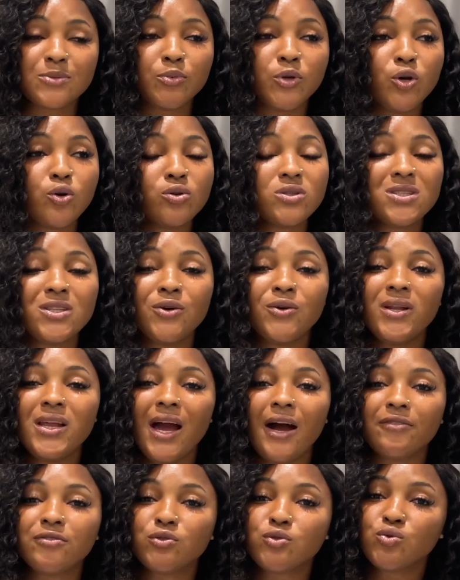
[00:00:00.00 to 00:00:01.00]
because they only
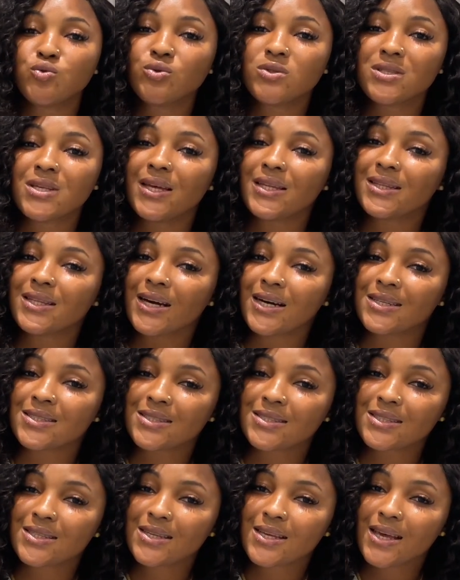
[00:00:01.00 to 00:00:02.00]
have two centers
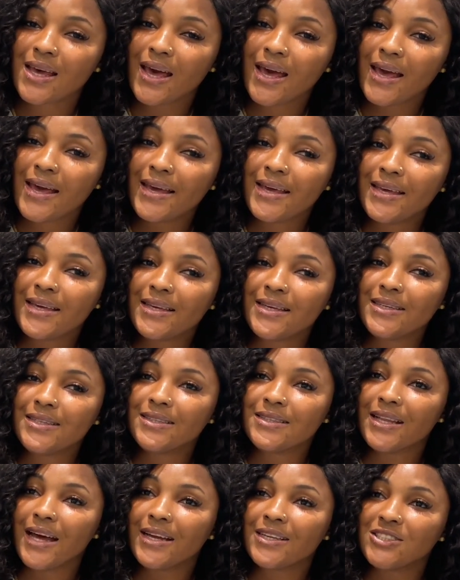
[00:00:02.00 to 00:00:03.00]

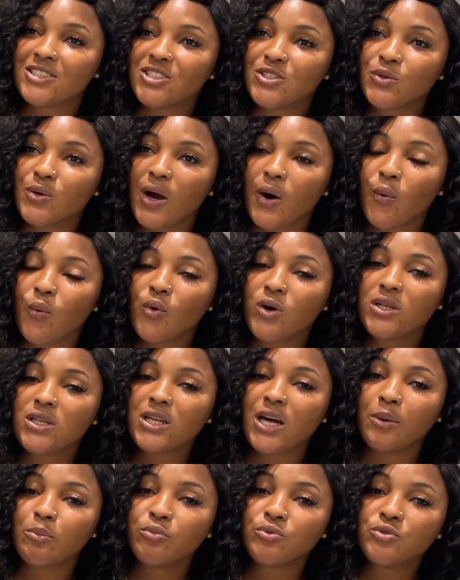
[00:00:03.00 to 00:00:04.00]
in Nigeria, one in
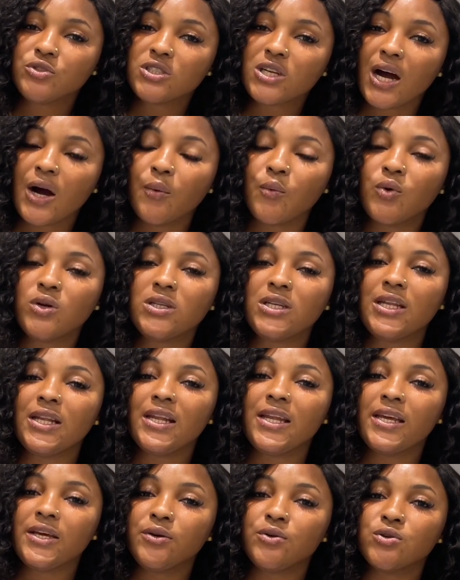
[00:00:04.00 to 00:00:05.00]
Abuja and one in
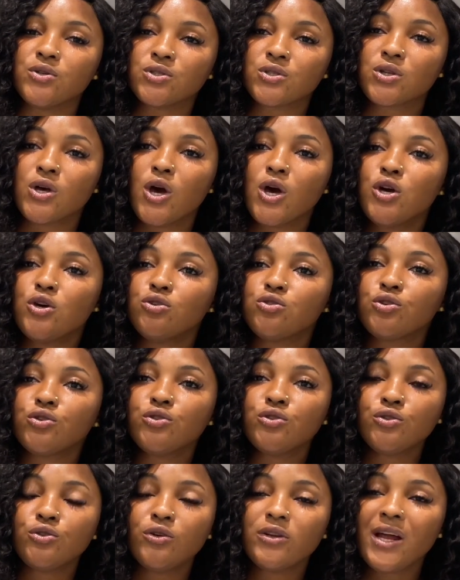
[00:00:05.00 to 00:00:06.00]
Lagos. So
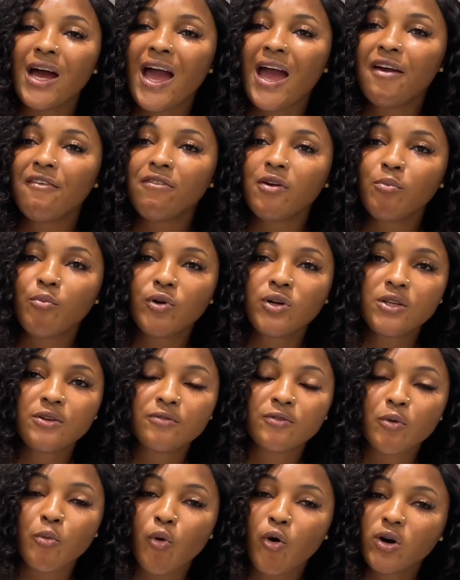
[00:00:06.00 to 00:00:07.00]
you know that everybody
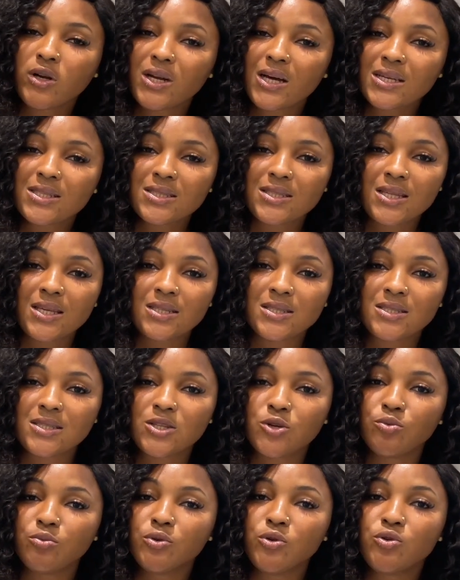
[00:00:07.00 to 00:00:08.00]
from other states, they
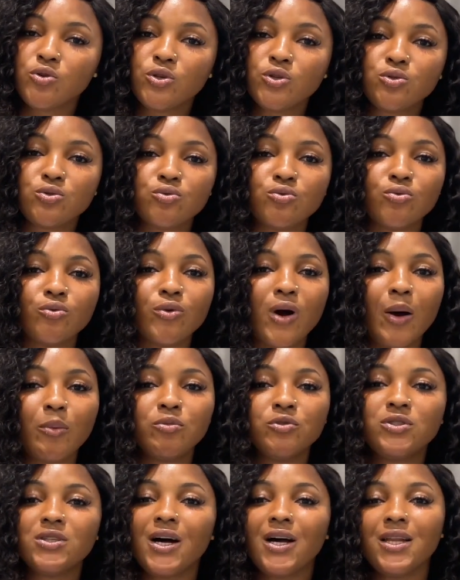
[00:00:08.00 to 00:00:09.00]
will be going to
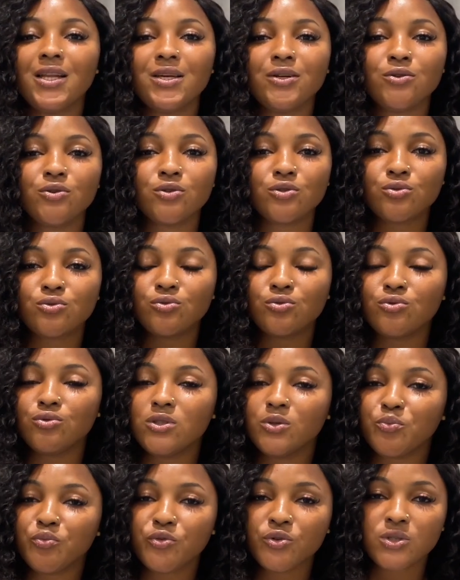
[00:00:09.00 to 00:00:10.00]
Abuja and Lagos to do
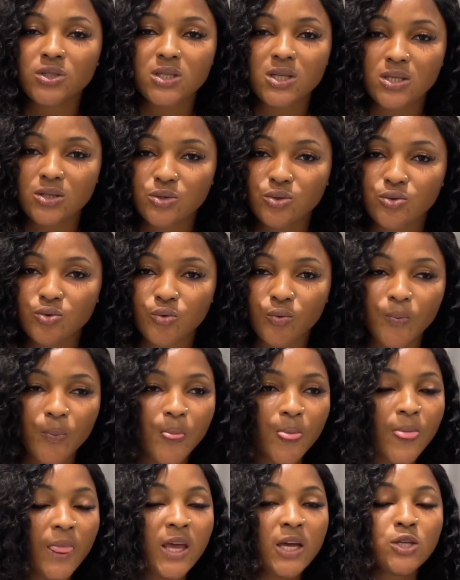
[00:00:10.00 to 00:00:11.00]
the process too.
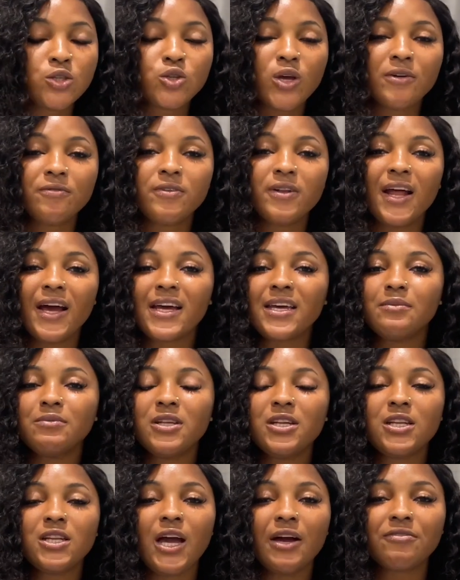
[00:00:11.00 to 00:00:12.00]
So I feel like
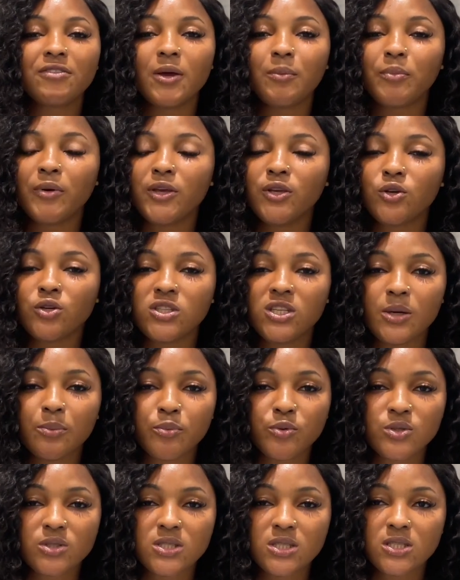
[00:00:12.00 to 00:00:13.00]
immediately after paying your
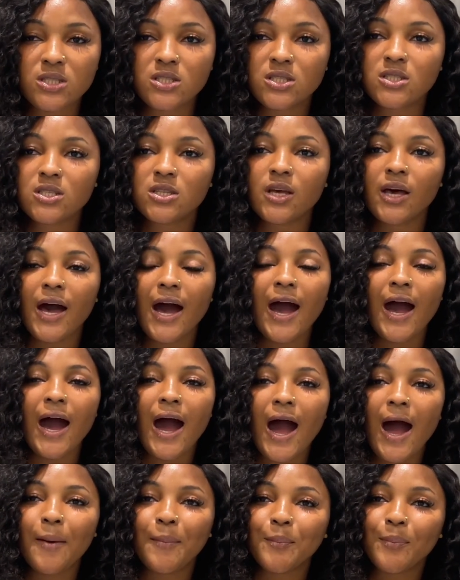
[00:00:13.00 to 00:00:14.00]
deposit,
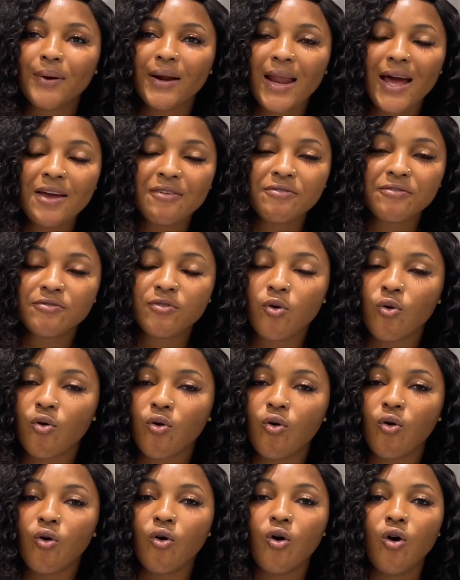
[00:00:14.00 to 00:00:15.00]
apply
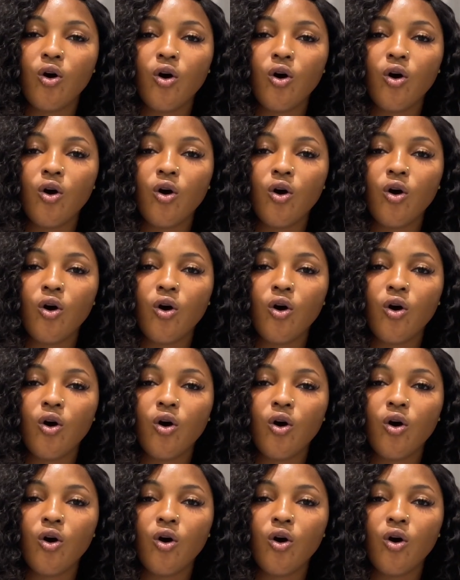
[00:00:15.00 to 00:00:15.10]
for,